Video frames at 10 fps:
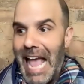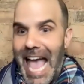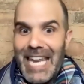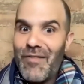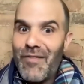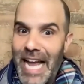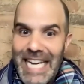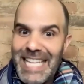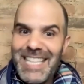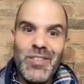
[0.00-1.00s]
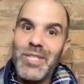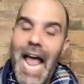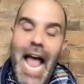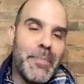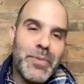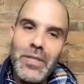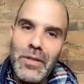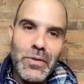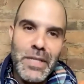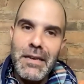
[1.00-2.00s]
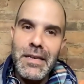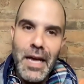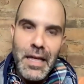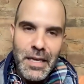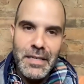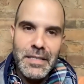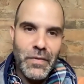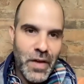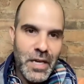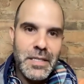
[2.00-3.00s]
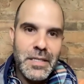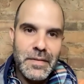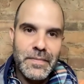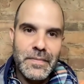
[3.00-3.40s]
and inviting that there's absolutely nothing to fix